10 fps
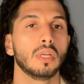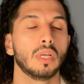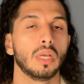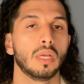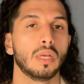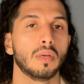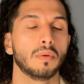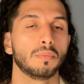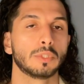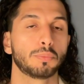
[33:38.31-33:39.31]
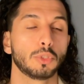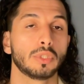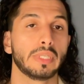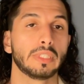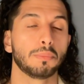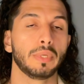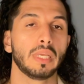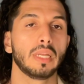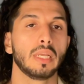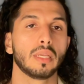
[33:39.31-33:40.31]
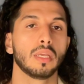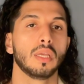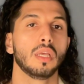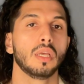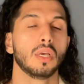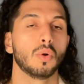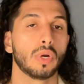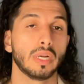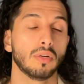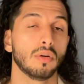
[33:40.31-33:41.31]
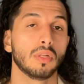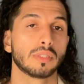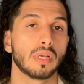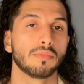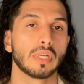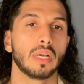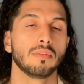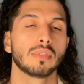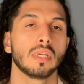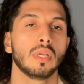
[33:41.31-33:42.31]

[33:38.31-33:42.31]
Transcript: especially at the beginning or at all sometimes.